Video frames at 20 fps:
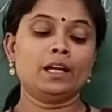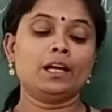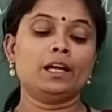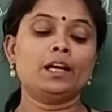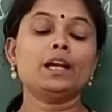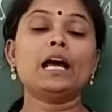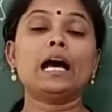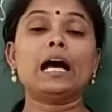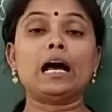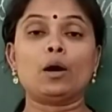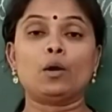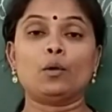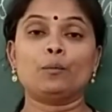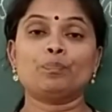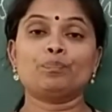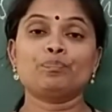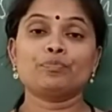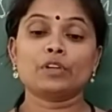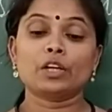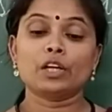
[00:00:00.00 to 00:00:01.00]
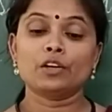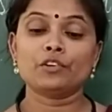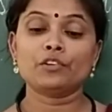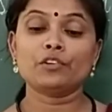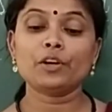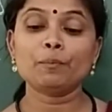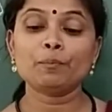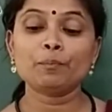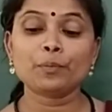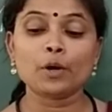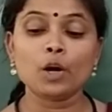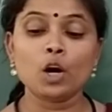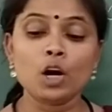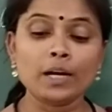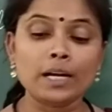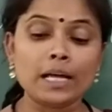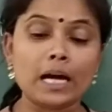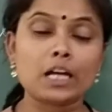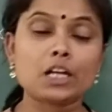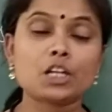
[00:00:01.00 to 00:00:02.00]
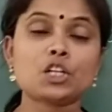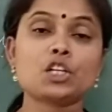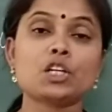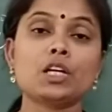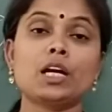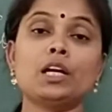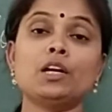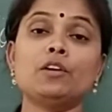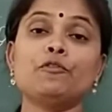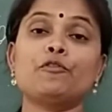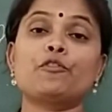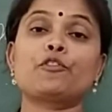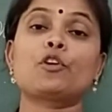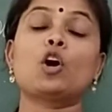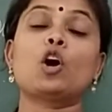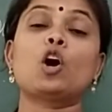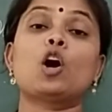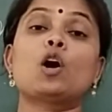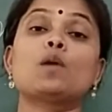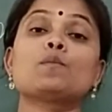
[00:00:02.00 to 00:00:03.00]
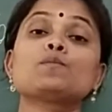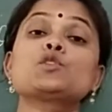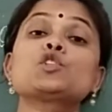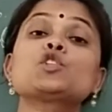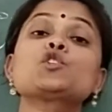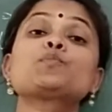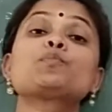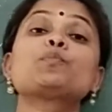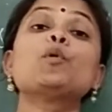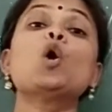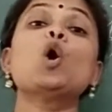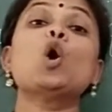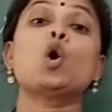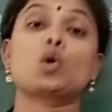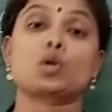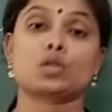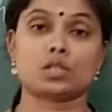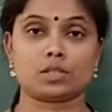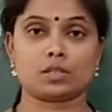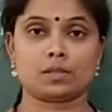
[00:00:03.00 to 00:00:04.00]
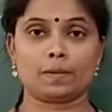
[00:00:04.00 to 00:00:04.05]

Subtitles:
Now, reproduction from spores.